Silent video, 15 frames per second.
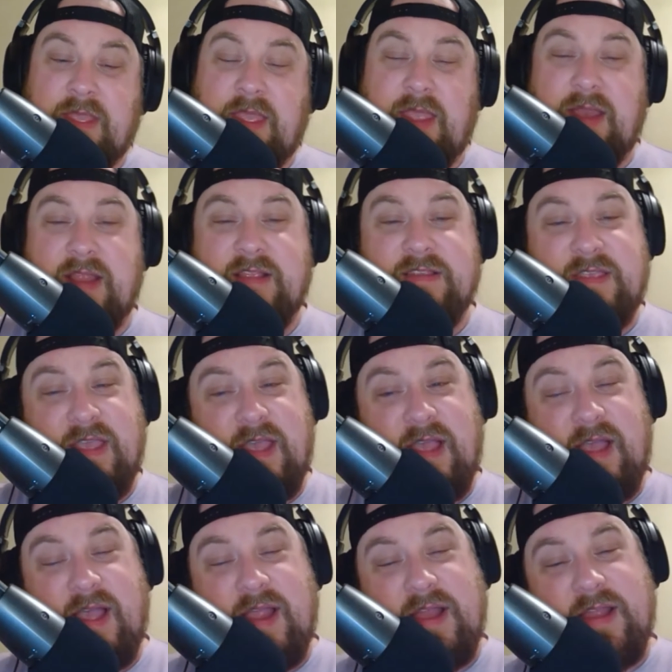And he's
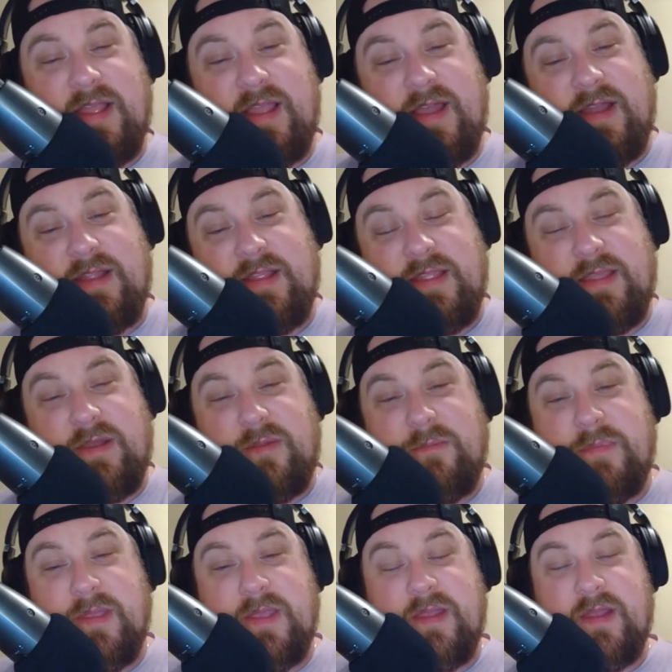kind of got a little
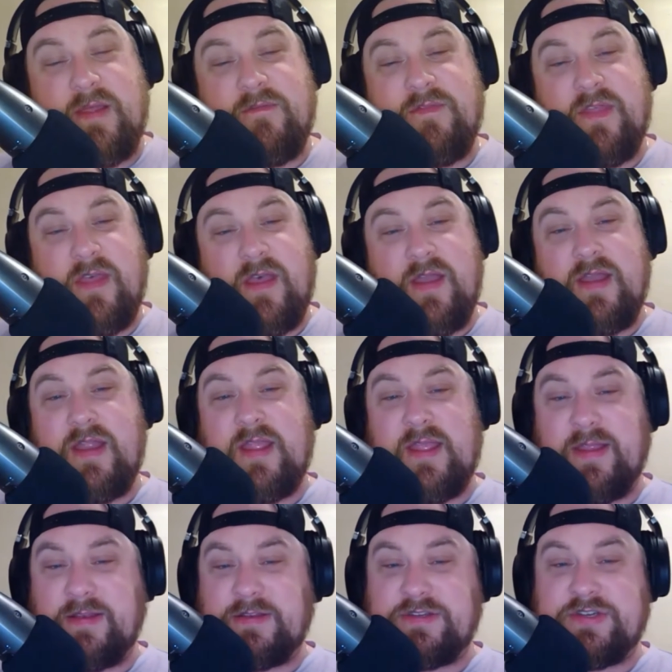bit of the
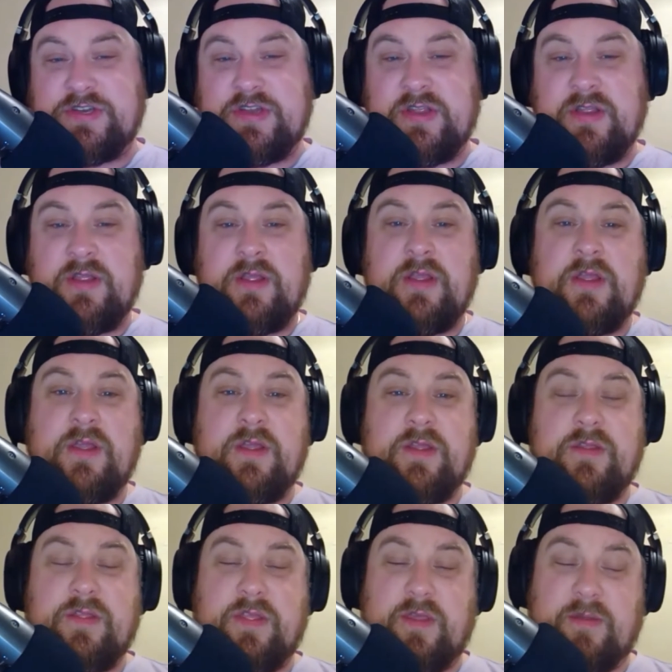Unhinged,
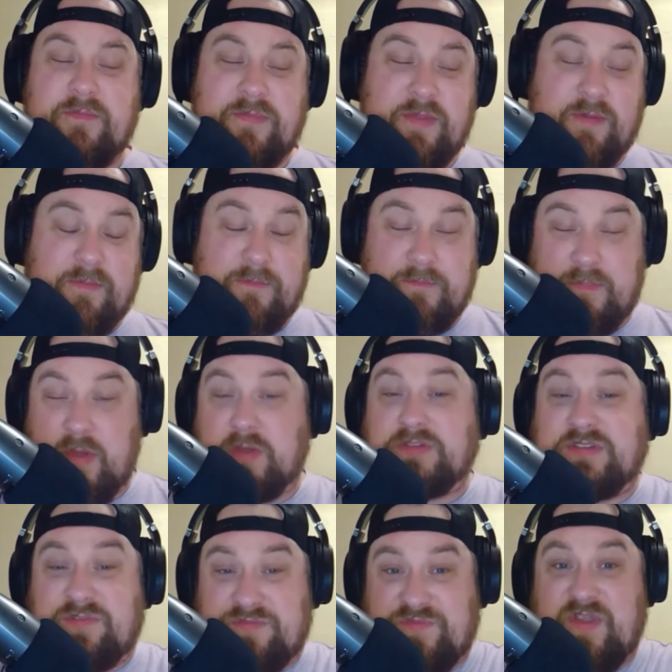the
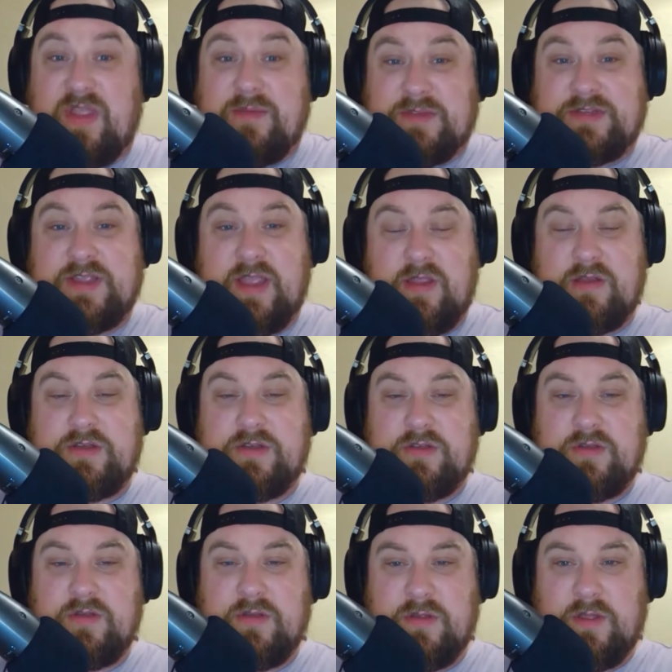most famous
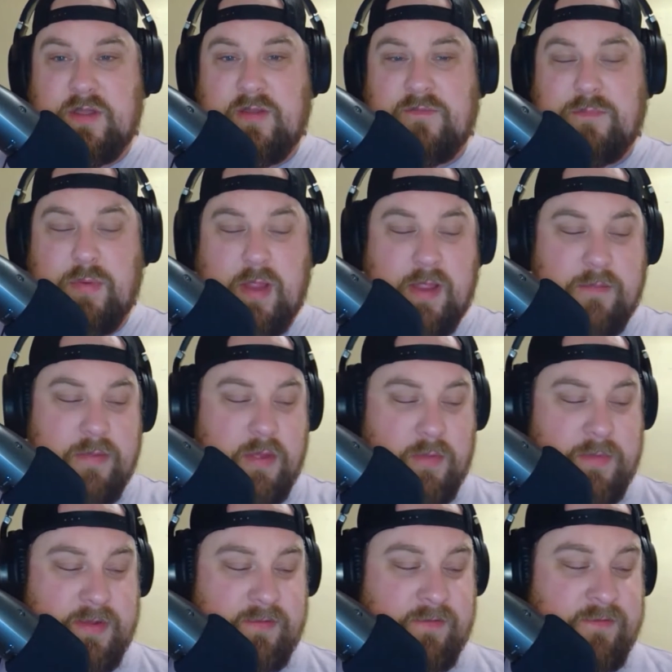character of Brian
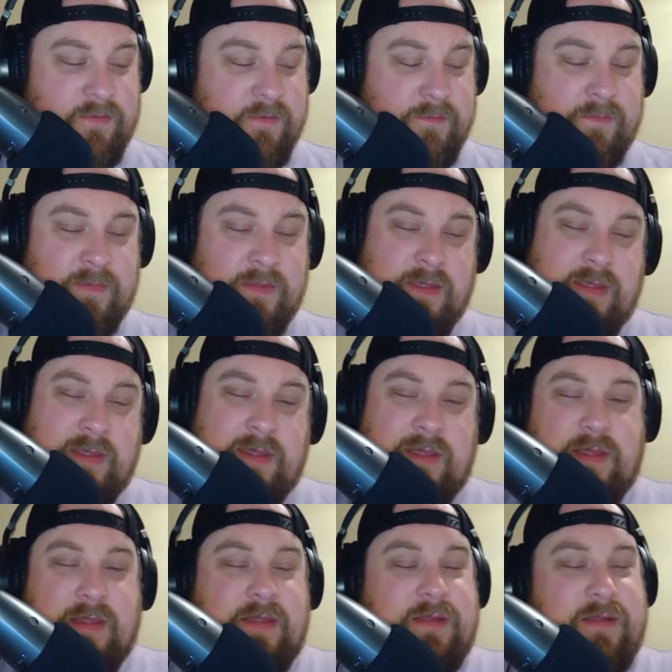Pillman's.
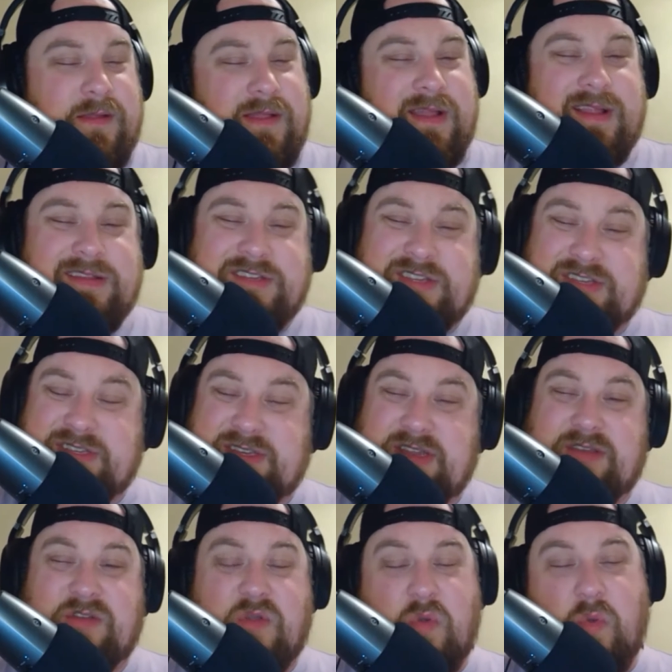Just
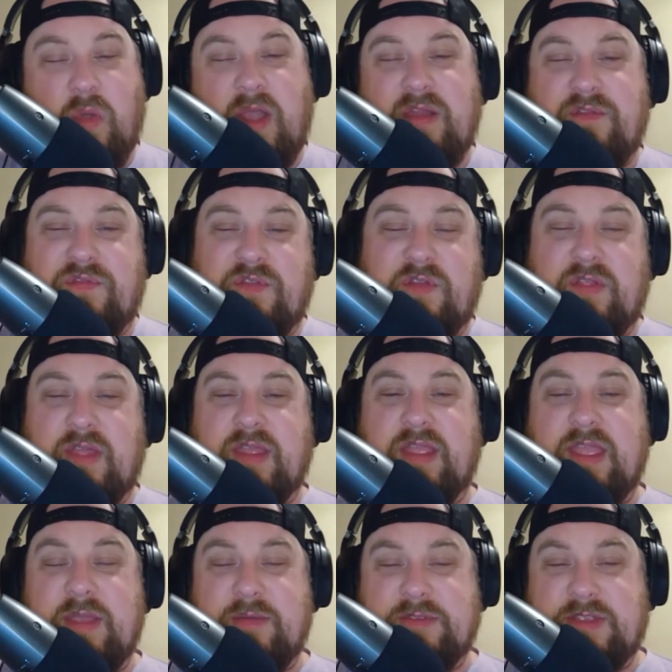didn't quite feel
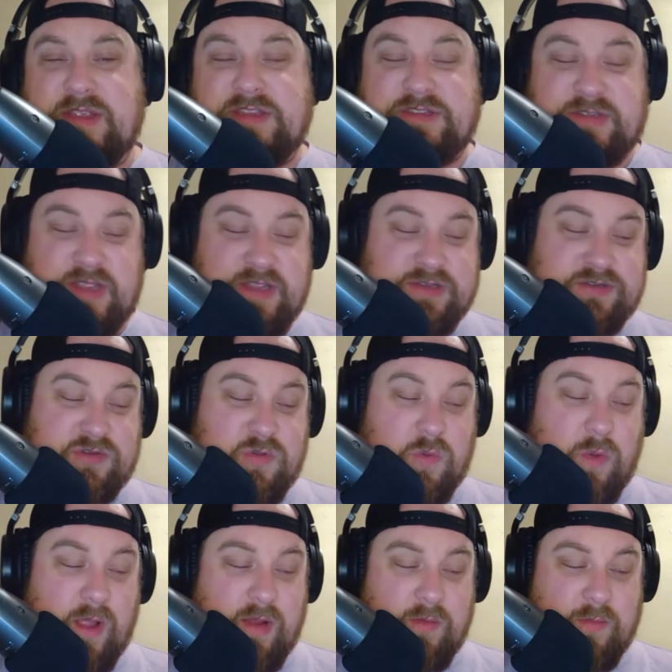like he's
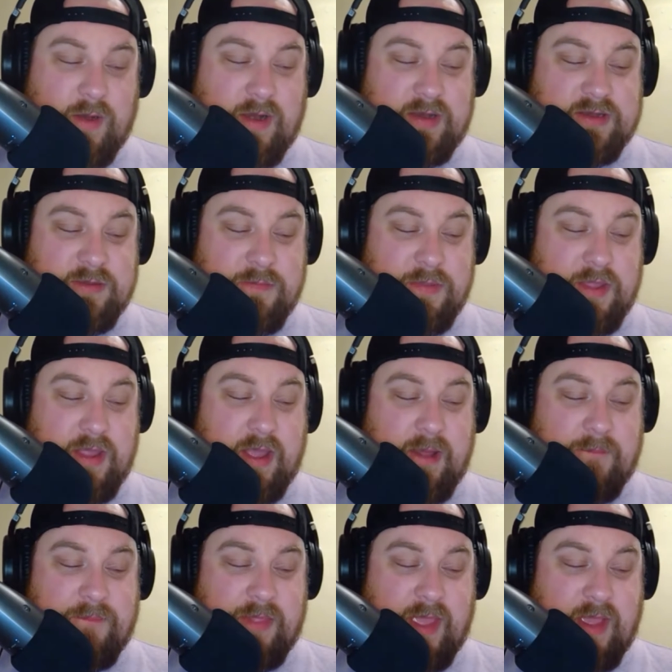quite ready to be
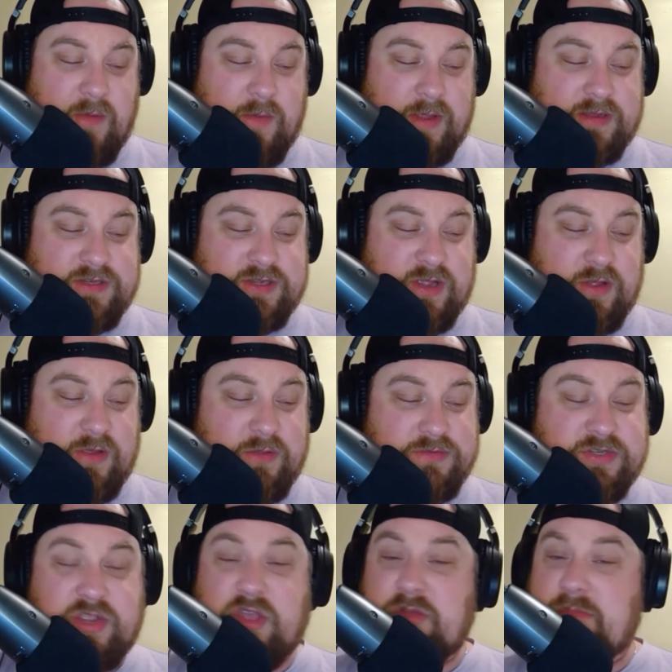up that way. So it
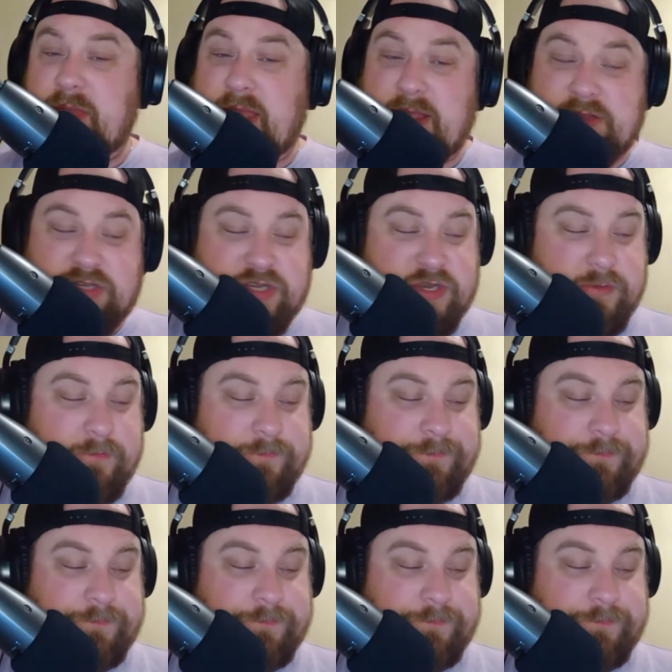was a good match.